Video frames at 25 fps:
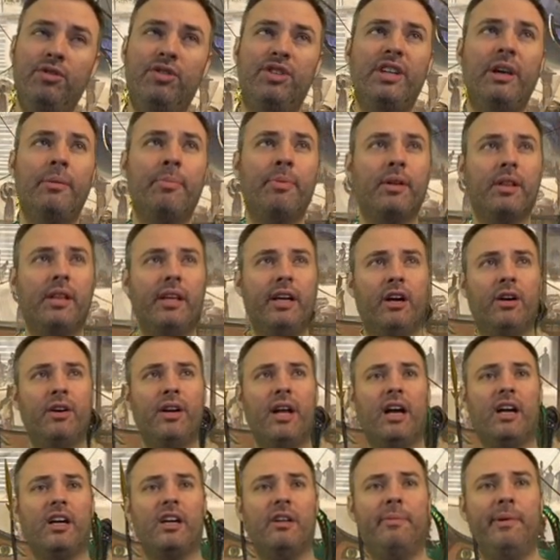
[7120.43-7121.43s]
You typically
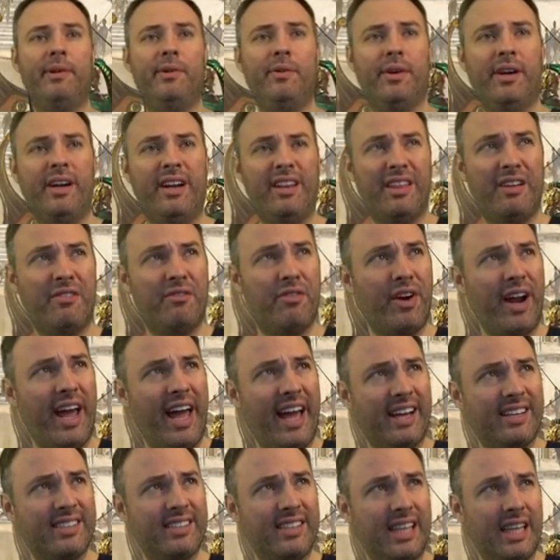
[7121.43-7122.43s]
are not going to be doing anything
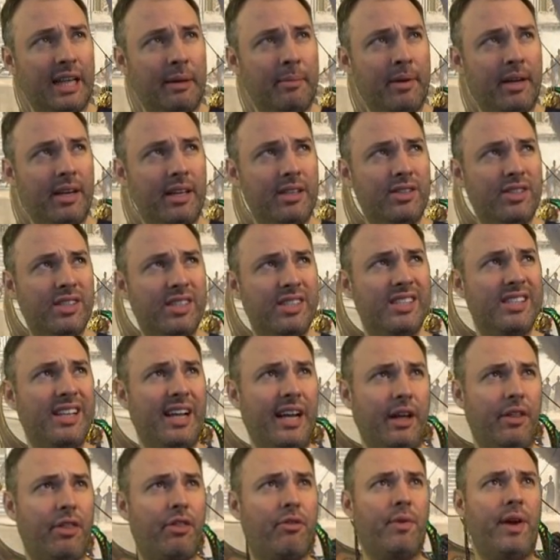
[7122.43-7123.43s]
for X and limiteds.
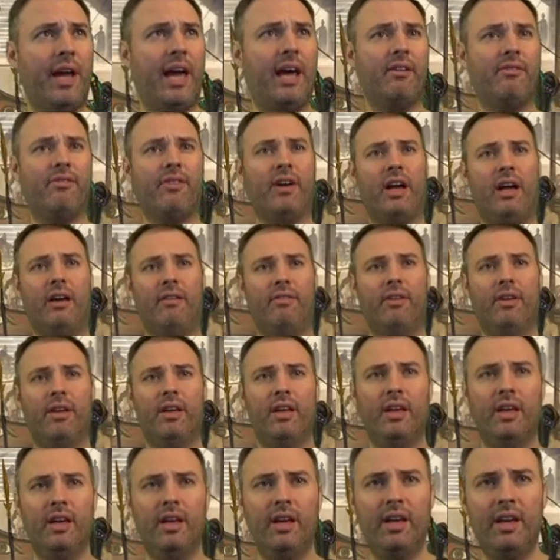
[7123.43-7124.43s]
This is like a three out of
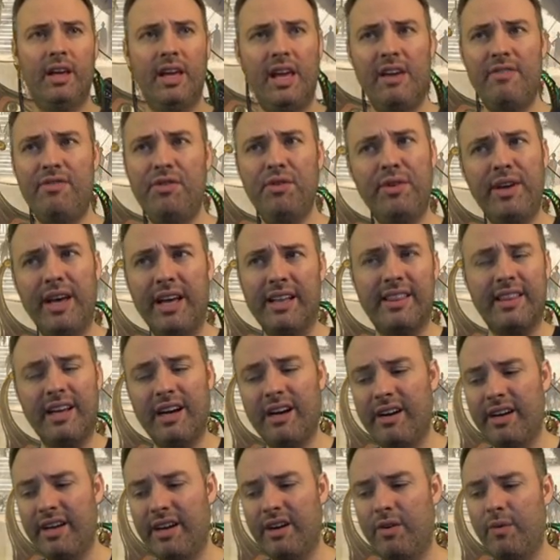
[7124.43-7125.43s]
five. If you
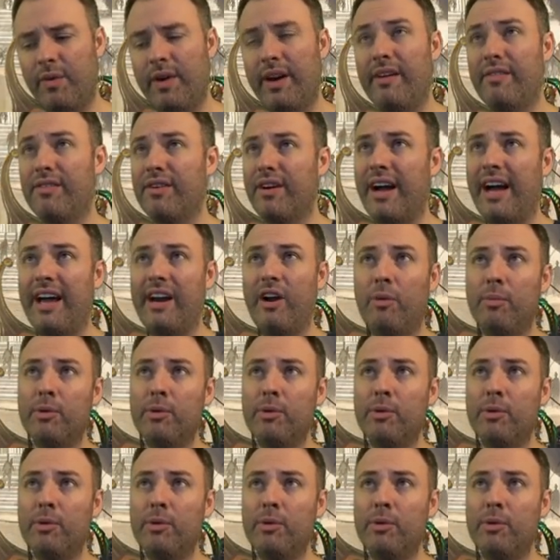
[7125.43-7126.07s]
get there, you know, whatever.